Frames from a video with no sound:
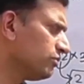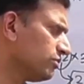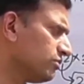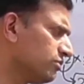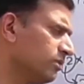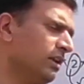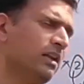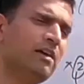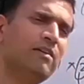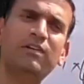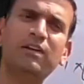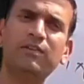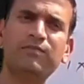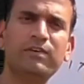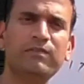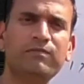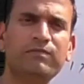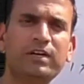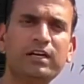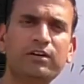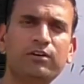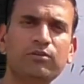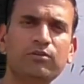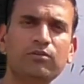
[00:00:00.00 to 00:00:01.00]
with
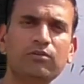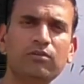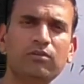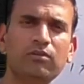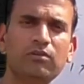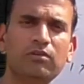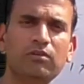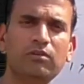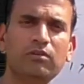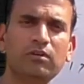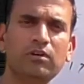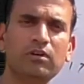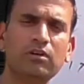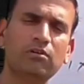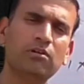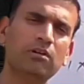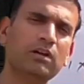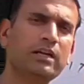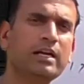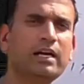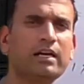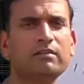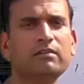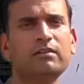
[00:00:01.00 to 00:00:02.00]
1152, you
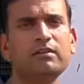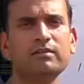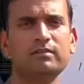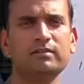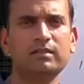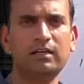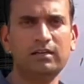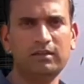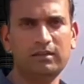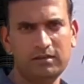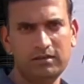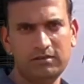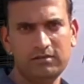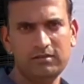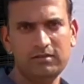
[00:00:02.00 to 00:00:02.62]
will get the result.